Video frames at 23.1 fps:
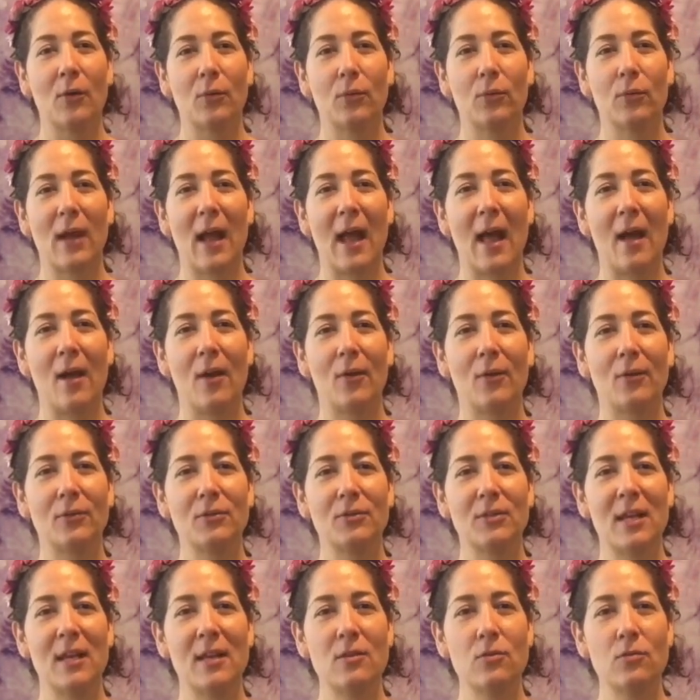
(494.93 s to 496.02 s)

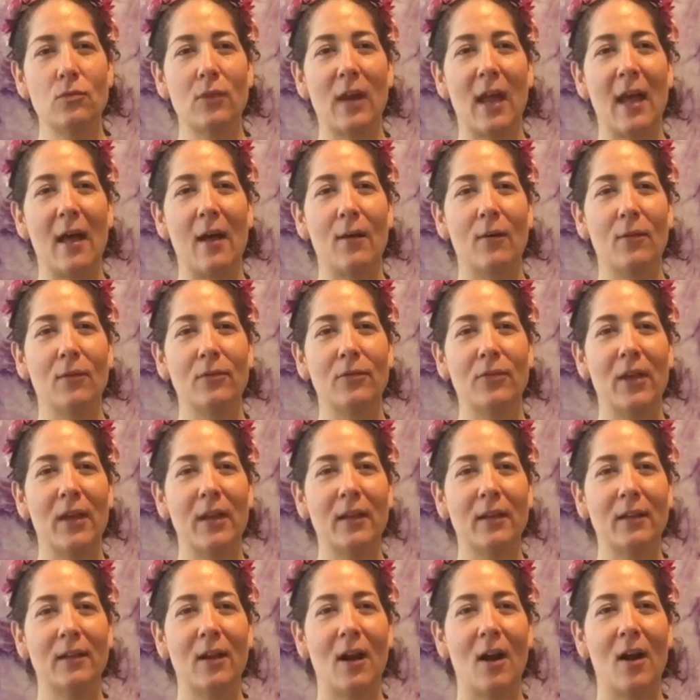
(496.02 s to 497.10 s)
Round and round
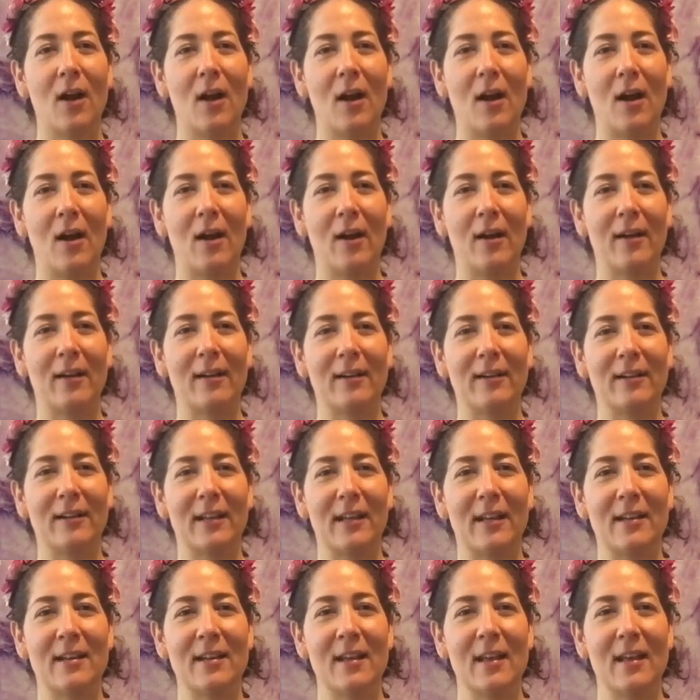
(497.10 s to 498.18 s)
the
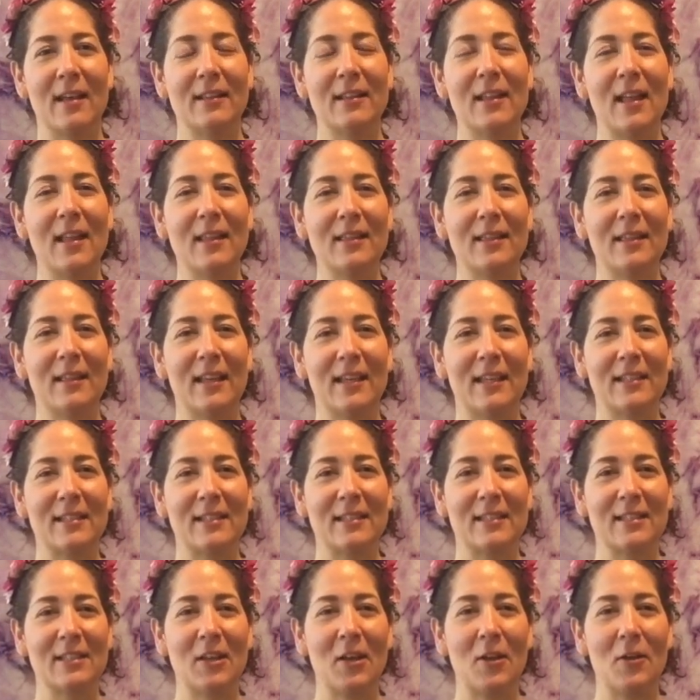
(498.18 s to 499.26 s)
garden, the
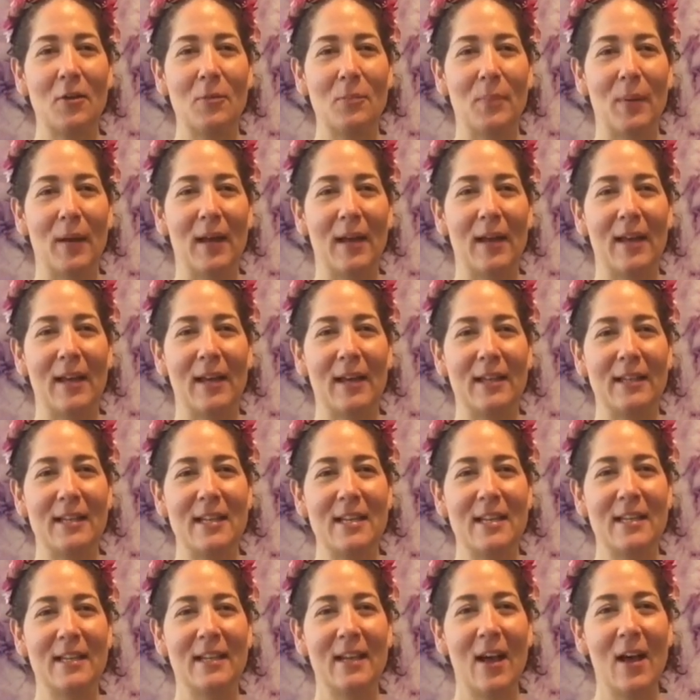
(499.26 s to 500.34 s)
little
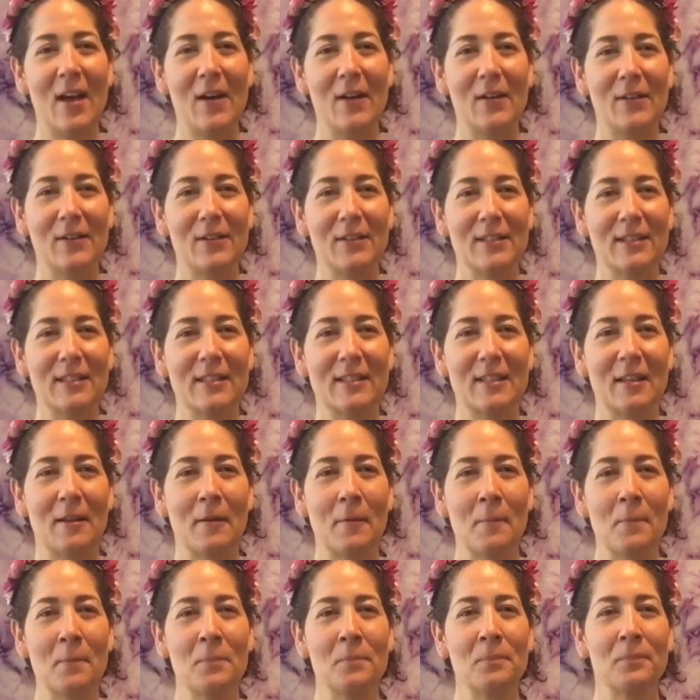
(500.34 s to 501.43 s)
bunny goes.
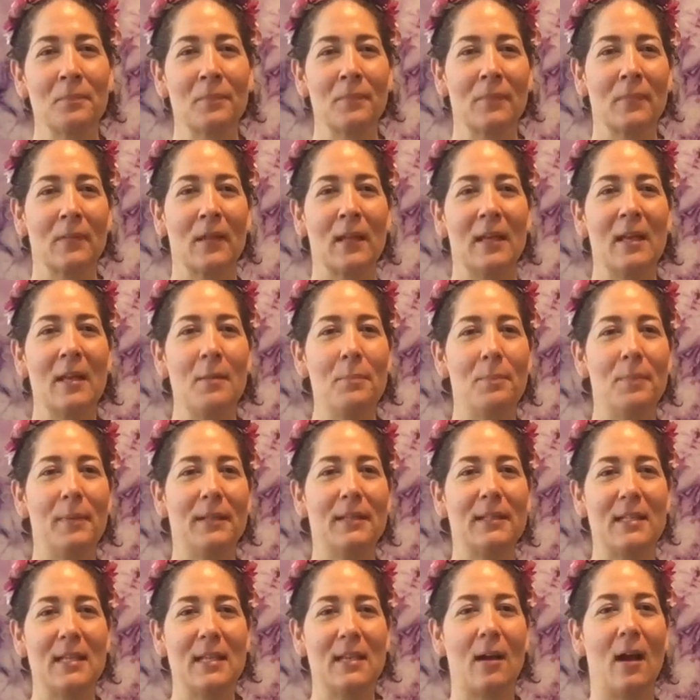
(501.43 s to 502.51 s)

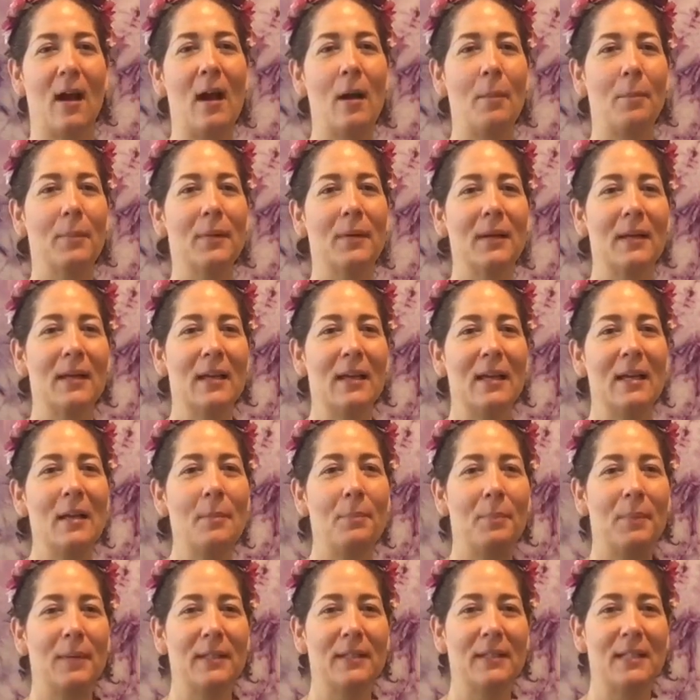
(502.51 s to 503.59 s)
Hippity hop,
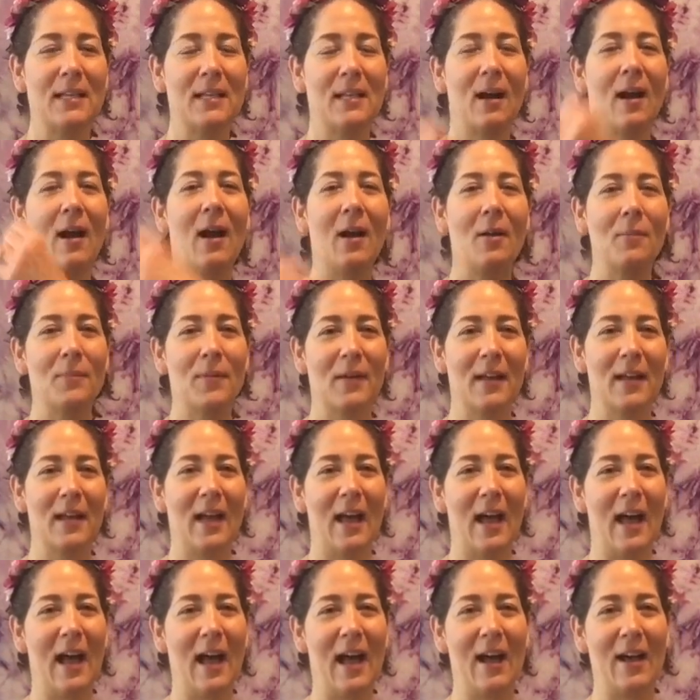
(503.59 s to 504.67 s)
hippity hop,
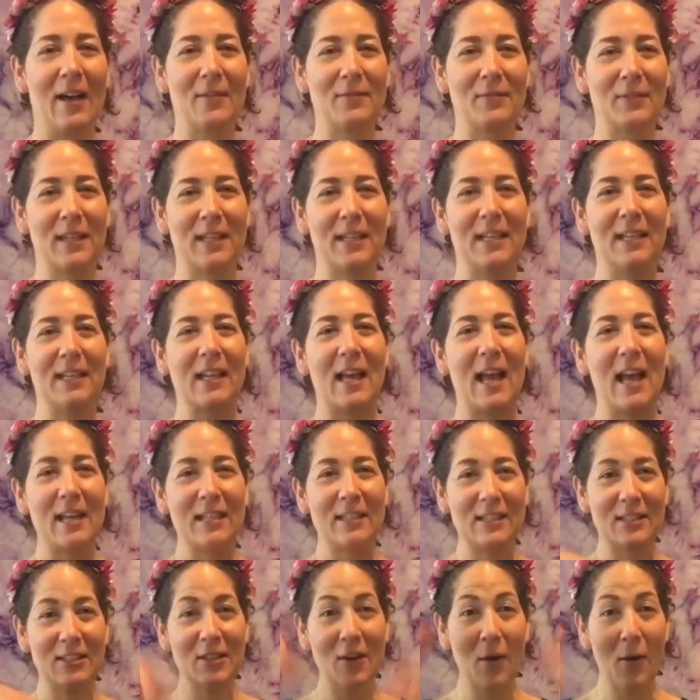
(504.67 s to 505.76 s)
I'm gonna
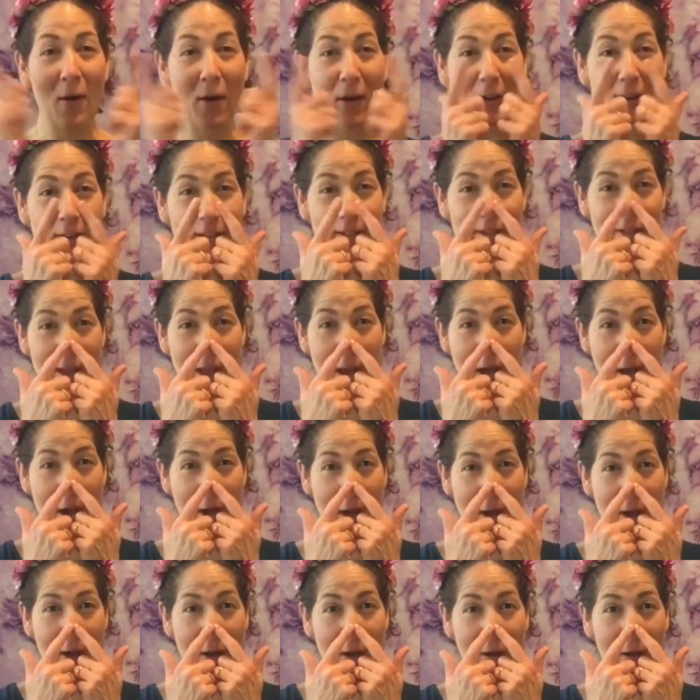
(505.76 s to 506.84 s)
get your
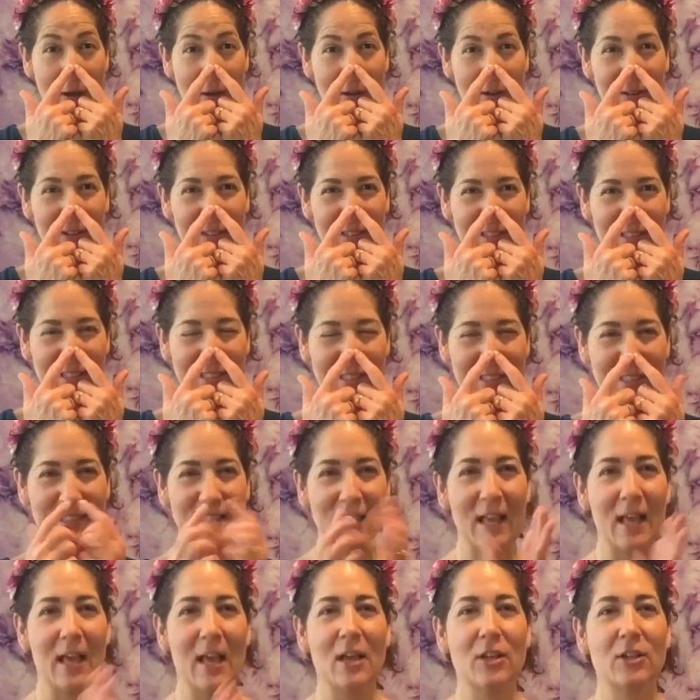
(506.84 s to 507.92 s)
nose.
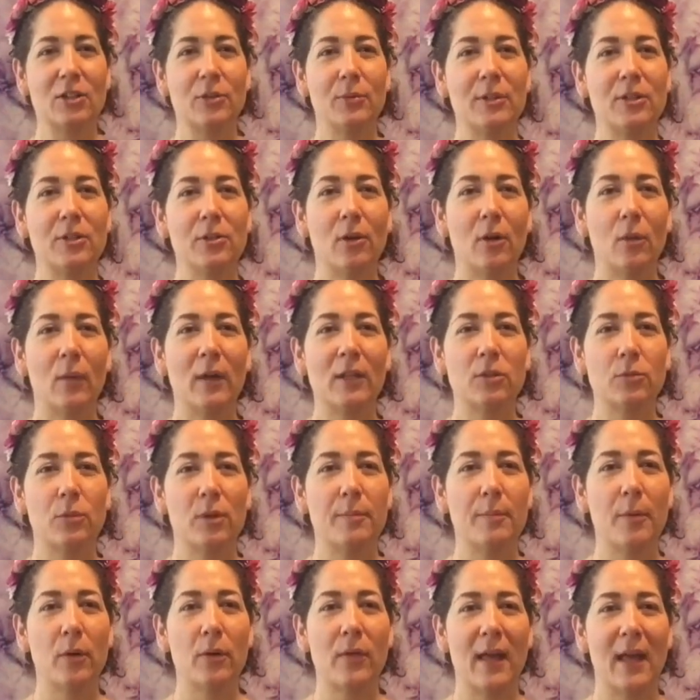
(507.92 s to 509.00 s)
Should we do it once
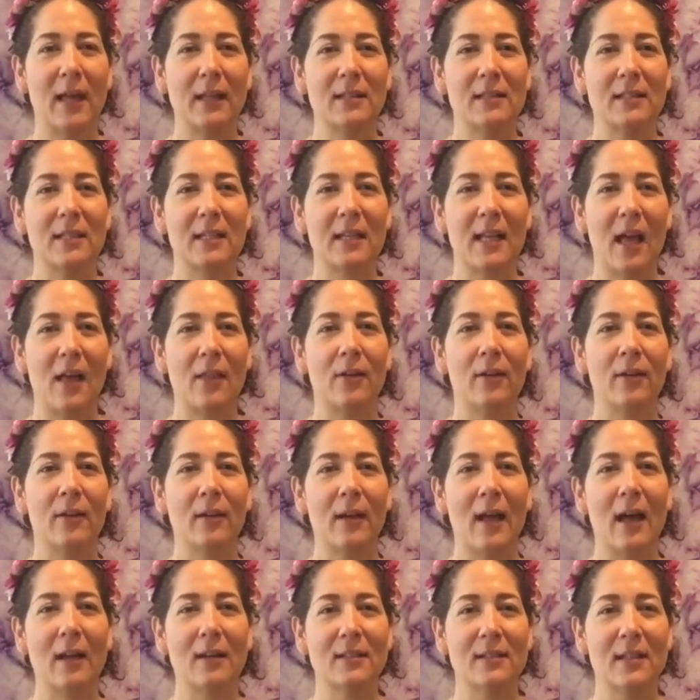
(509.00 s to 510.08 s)
with both hands together?
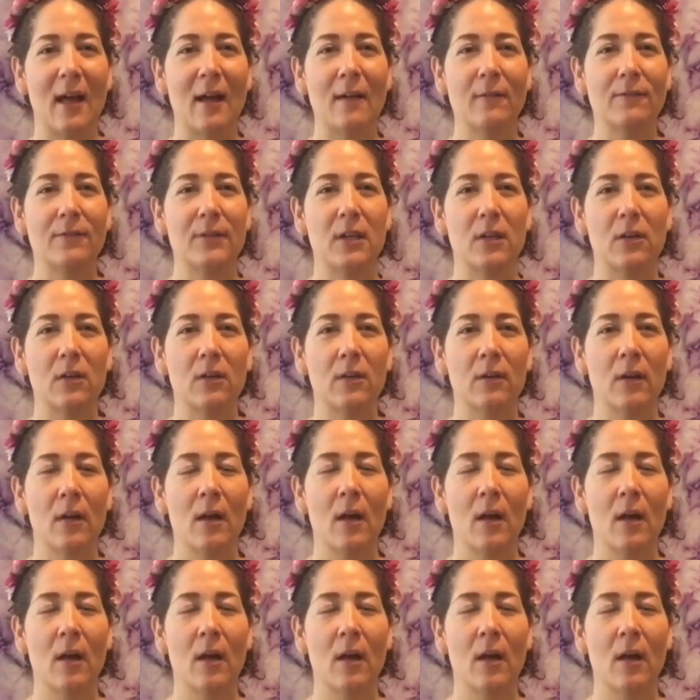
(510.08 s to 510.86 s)
How does that feel?